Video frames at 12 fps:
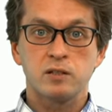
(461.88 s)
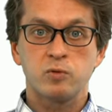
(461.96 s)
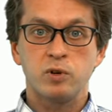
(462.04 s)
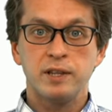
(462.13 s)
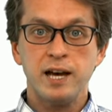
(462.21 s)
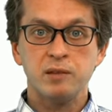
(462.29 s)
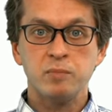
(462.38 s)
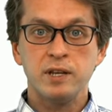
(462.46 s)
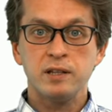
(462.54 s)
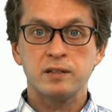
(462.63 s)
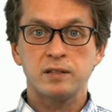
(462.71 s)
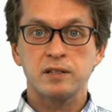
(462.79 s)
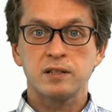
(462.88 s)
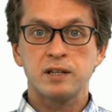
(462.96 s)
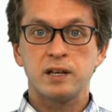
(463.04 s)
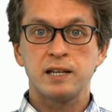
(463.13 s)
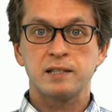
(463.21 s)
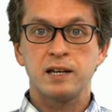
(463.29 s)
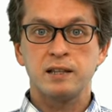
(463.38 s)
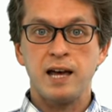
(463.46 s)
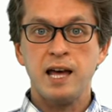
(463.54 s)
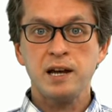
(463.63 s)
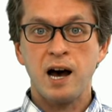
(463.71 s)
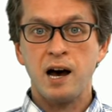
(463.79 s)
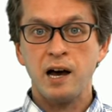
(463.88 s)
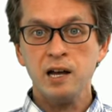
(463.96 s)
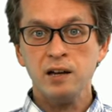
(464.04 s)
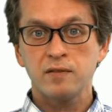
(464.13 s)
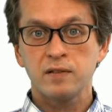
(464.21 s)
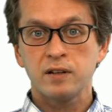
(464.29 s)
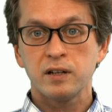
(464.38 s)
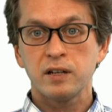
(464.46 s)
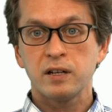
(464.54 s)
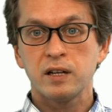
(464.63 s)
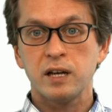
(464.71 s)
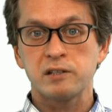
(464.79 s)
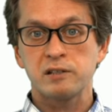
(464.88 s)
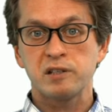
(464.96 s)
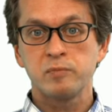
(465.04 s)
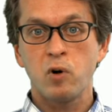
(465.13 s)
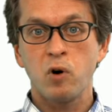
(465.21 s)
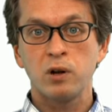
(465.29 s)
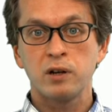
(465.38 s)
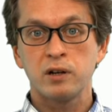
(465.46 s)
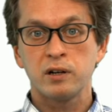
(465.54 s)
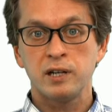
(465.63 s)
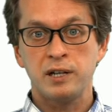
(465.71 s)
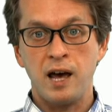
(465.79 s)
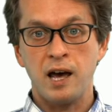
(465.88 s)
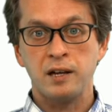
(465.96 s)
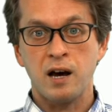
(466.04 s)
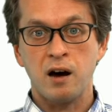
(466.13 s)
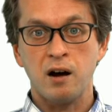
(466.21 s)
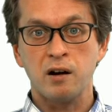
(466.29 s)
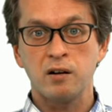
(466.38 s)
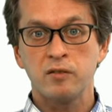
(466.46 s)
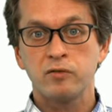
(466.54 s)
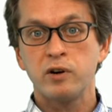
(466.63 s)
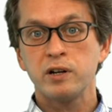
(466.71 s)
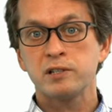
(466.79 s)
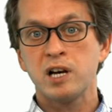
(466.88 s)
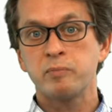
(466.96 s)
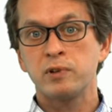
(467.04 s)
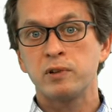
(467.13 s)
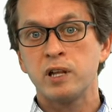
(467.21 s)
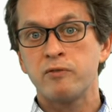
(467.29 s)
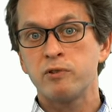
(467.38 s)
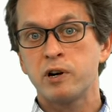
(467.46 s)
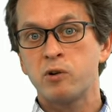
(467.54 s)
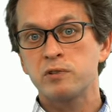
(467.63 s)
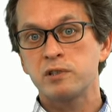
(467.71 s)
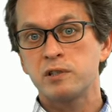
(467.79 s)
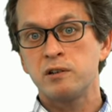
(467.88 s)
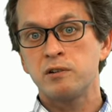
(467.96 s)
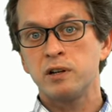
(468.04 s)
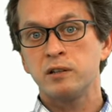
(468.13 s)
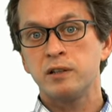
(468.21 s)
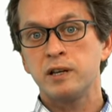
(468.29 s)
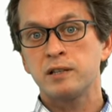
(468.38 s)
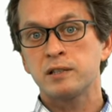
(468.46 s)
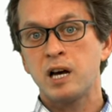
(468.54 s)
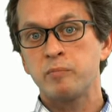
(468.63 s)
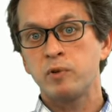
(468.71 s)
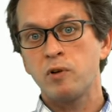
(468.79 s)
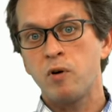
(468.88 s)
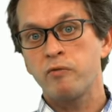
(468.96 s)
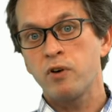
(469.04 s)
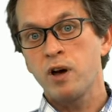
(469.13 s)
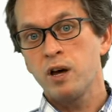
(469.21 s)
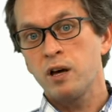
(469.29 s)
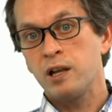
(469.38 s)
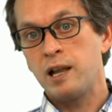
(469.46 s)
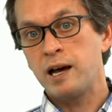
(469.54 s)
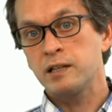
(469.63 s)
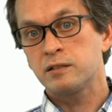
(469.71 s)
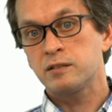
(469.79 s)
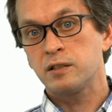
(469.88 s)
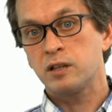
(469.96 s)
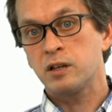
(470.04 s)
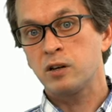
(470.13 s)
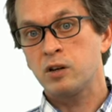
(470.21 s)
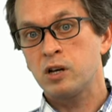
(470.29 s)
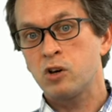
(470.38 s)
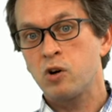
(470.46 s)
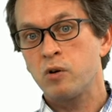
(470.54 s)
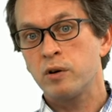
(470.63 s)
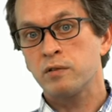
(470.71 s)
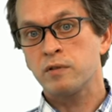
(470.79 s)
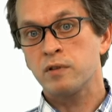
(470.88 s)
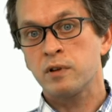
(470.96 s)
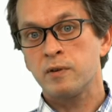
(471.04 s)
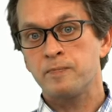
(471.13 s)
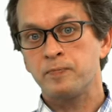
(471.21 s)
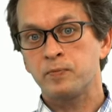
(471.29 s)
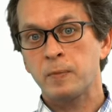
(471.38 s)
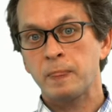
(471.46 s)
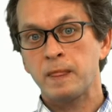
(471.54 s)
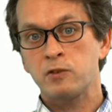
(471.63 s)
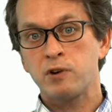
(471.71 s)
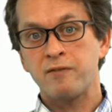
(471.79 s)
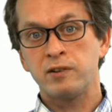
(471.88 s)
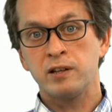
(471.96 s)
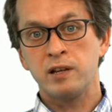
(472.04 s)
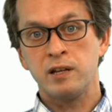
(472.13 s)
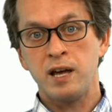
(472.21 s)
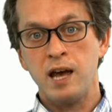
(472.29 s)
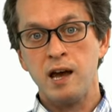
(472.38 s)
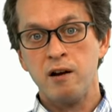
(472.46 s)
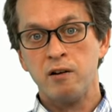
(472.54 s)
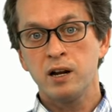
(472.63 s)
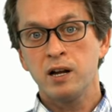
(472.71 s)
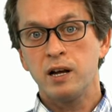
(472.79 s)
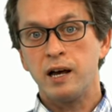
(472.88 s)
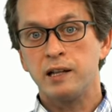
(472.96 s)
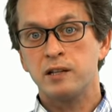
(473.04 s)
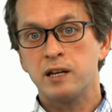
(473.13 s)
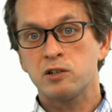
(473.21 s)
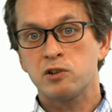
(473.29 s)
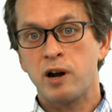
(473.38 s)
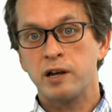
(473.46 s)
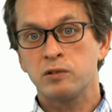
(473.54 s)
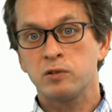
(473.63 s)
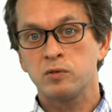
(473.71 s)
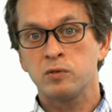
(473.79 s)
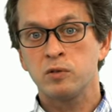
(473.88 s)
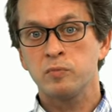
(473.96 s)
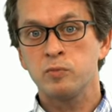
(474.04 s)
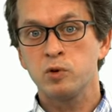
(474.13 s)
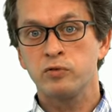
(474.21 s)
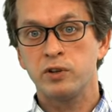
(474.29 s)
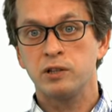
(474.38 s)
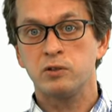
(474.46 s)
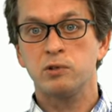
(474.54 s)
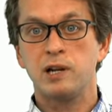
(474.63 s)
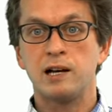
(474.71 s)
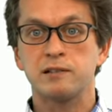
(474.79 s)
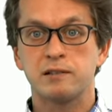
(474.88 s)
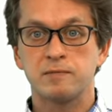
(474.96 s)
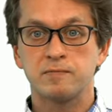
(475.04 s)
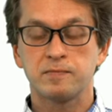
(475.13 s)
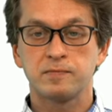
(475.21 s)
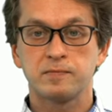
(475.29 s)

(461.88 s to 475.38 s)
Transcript: So what that means is that Ni is smaller than Nr. For example, if we are considering the example of light uh, going um, traveling in air and then trying to move into glass.